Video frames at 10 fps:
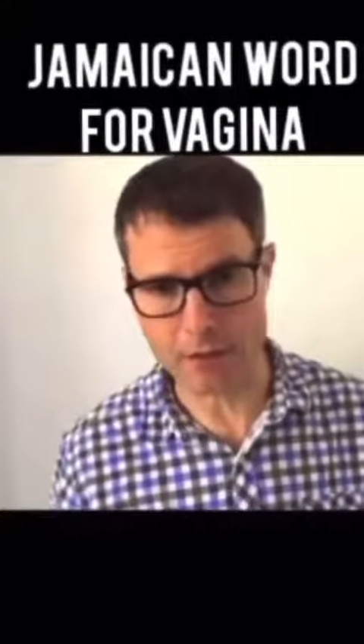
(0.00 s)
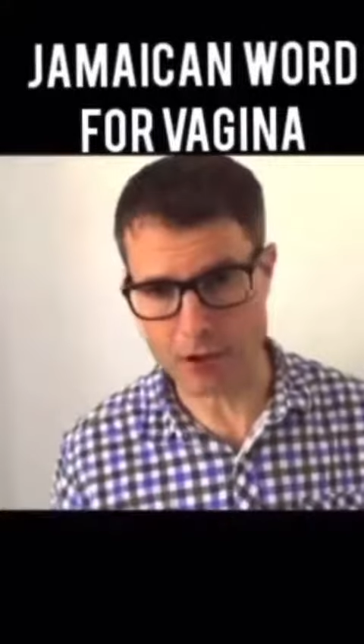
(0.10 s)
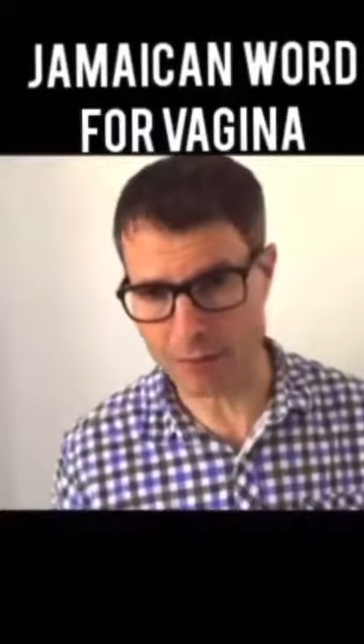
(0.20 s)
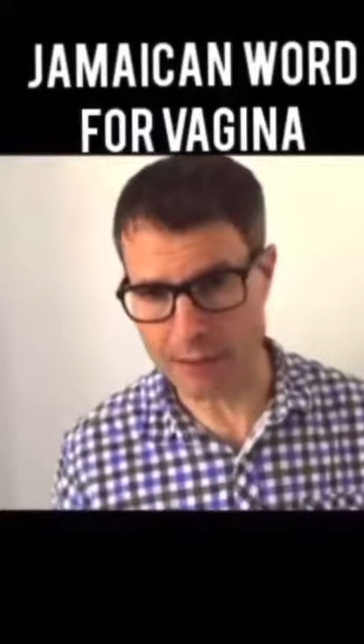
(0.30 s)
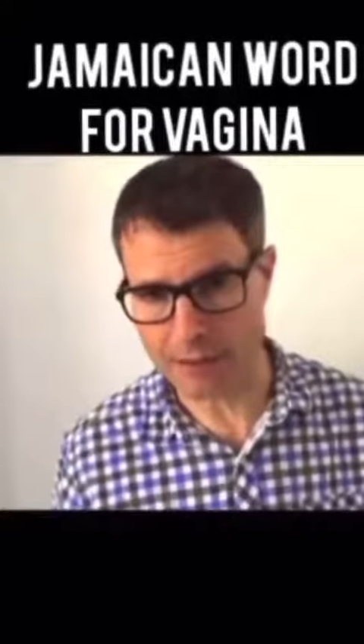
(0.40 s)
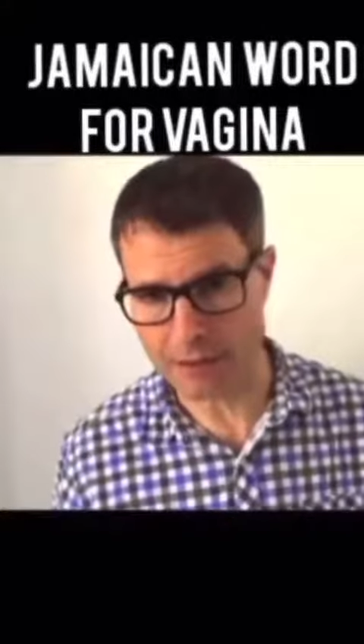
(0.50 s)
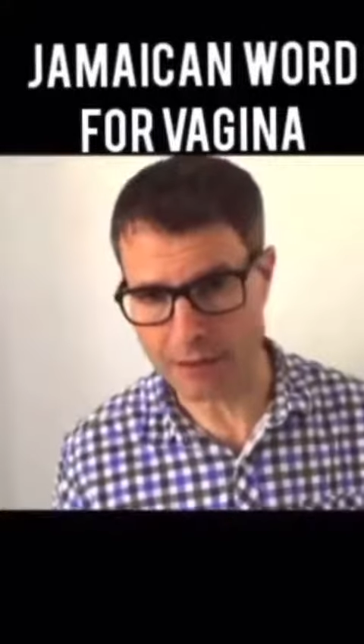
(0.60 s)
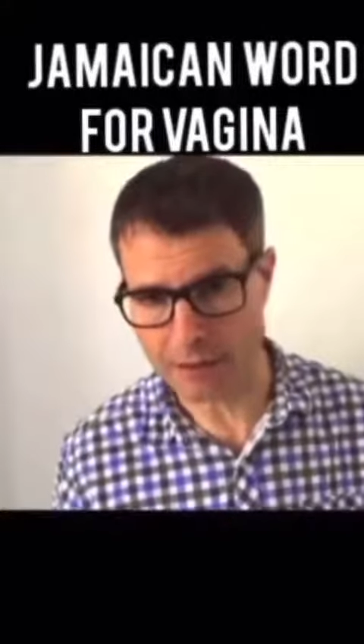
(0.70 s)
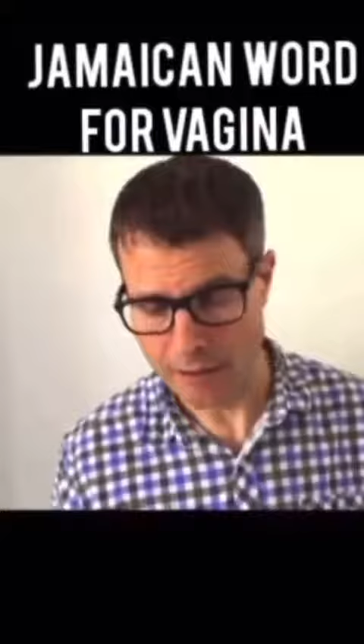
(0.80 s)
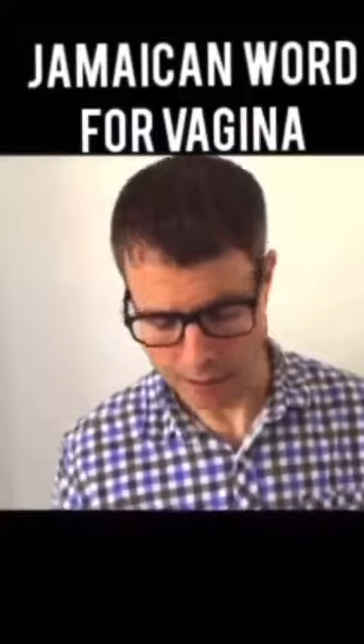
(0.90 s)
in
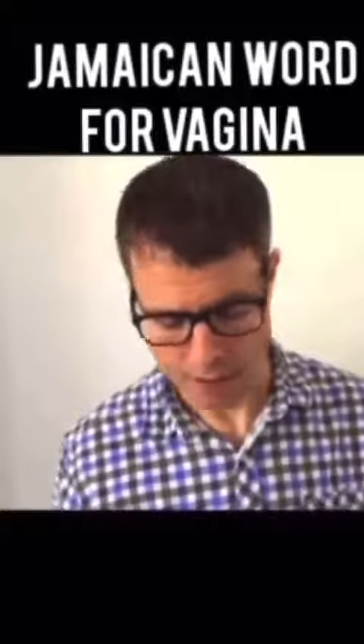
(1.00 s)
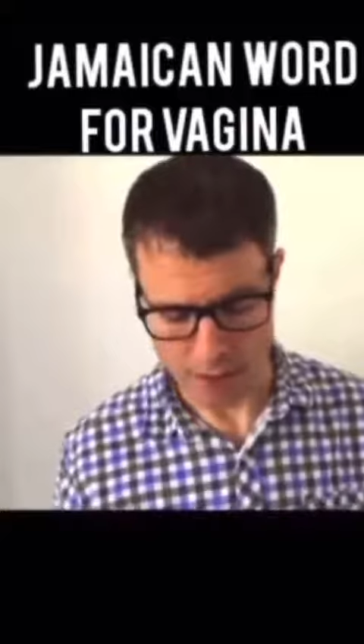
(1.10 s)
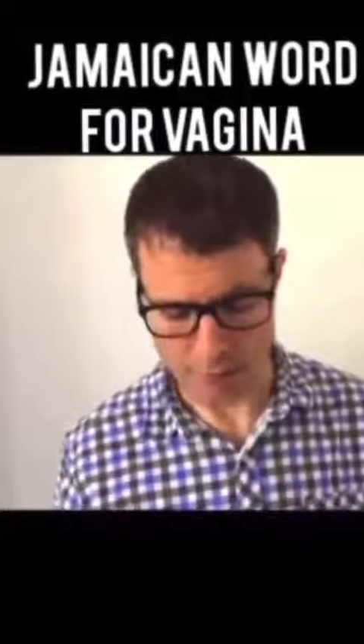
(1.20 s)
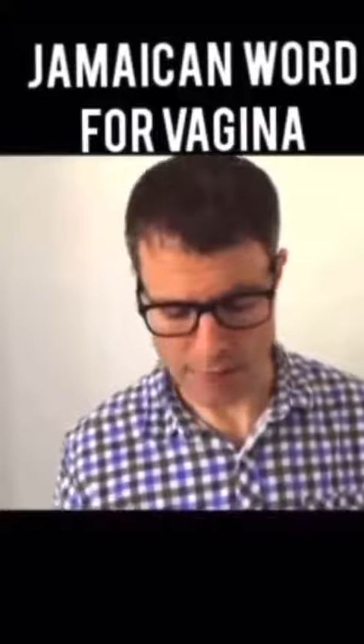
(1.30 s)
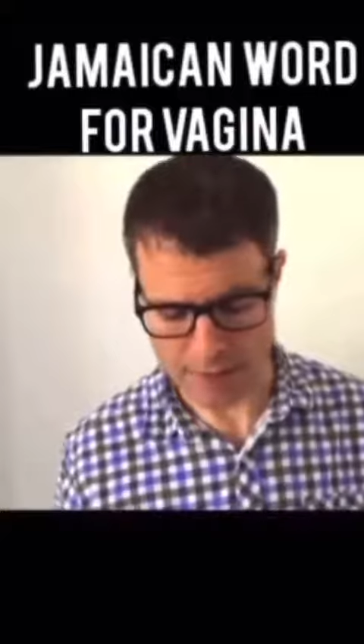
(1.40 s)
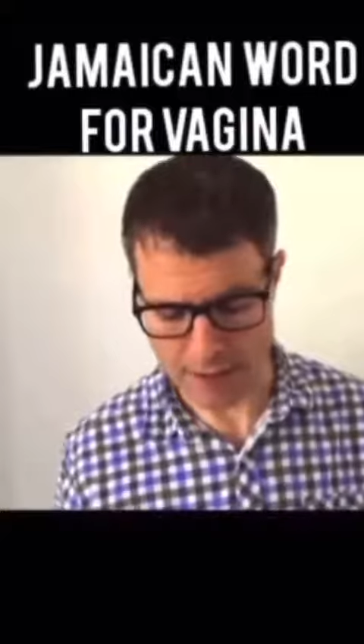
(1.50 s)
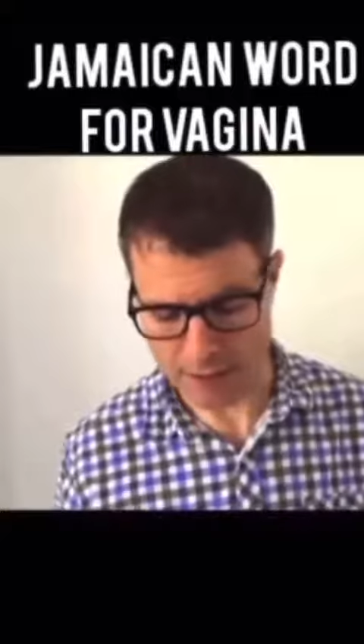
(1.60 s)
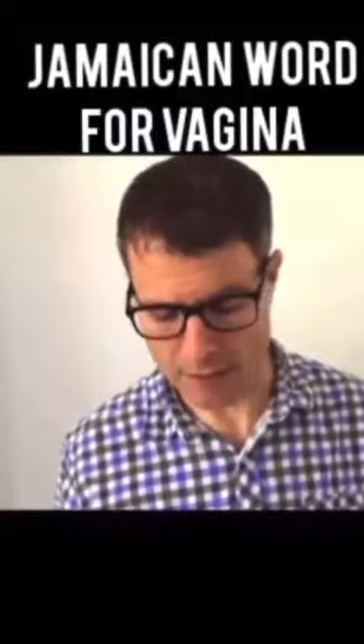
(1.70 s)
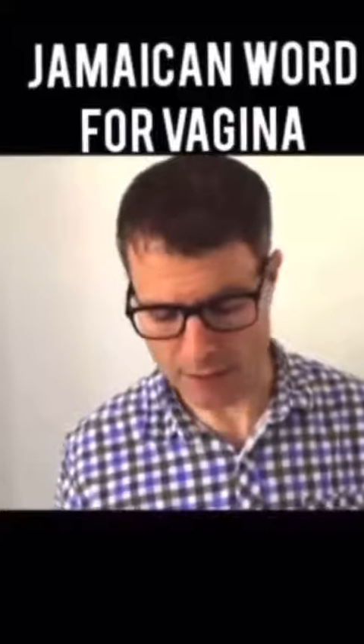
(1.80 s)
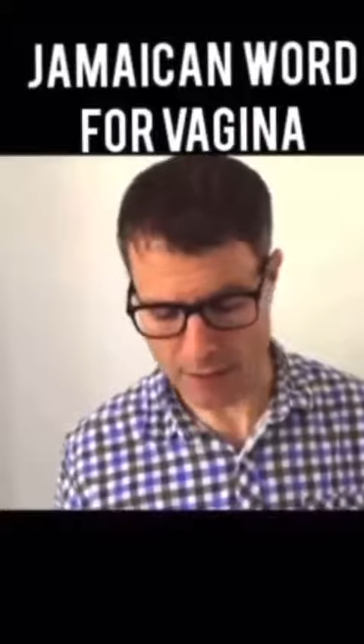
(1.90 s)
Jamaica of
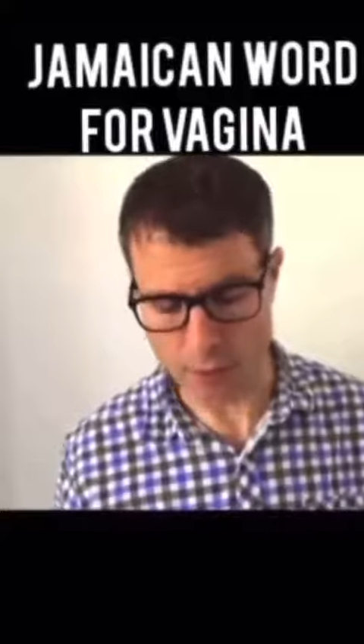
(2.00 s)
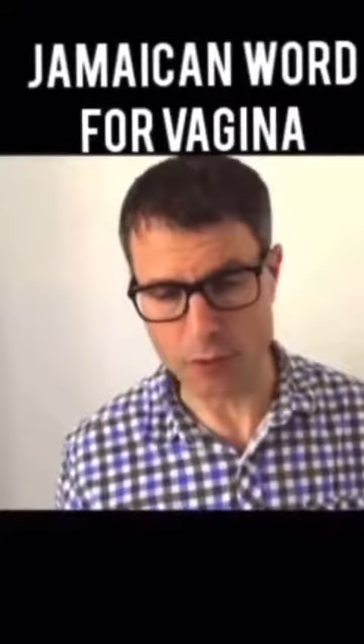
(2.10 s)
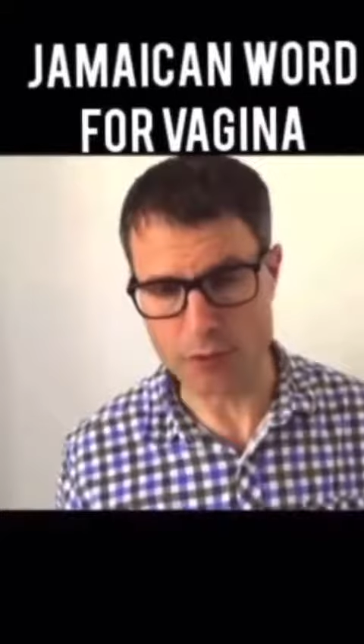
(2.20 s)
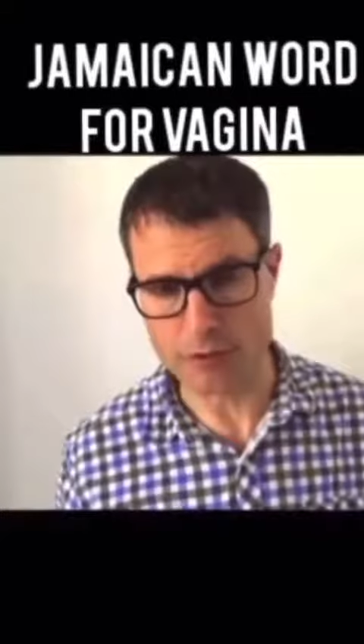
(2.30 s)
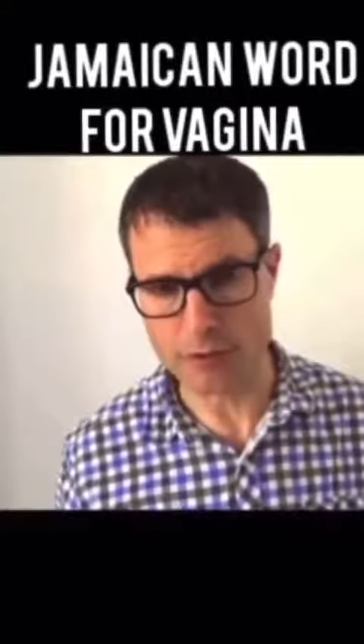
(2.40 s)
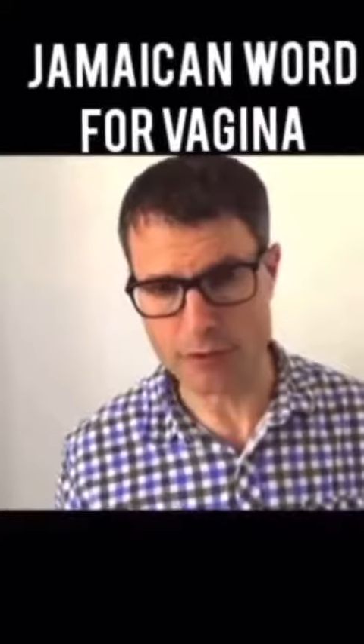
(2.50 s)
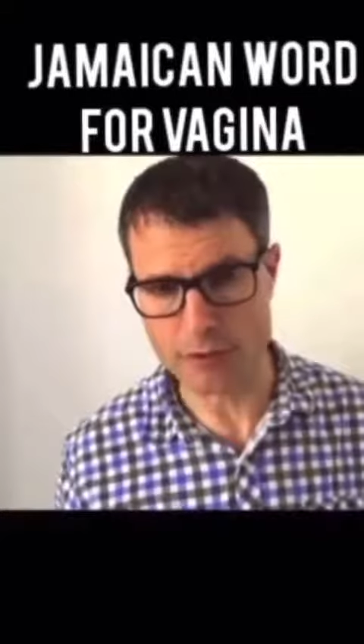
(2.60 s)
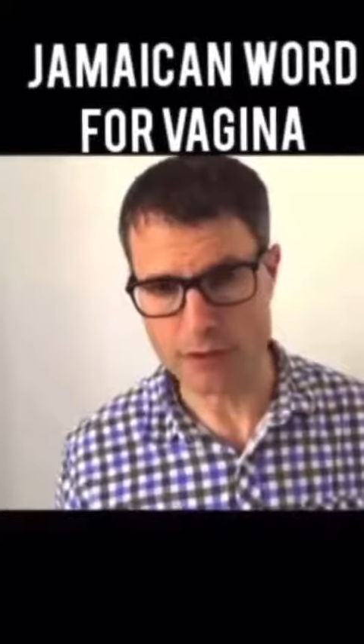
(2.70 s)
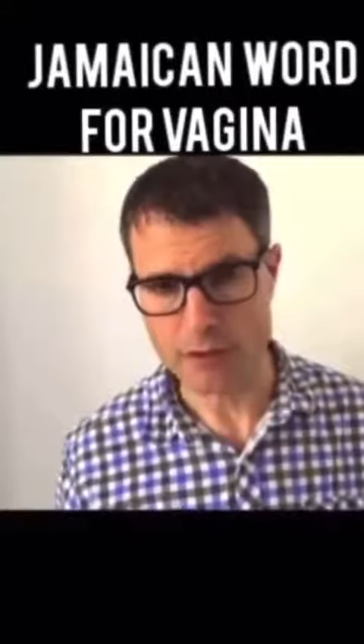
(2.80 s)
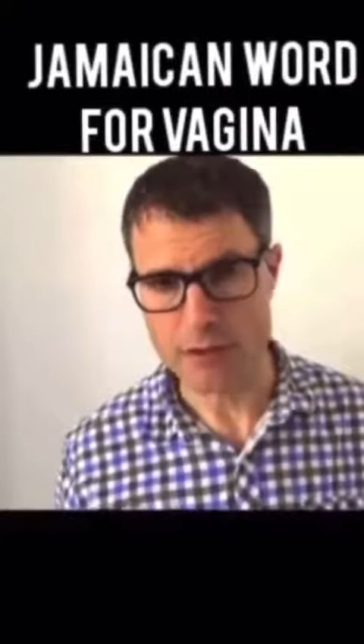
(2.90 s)
saying the word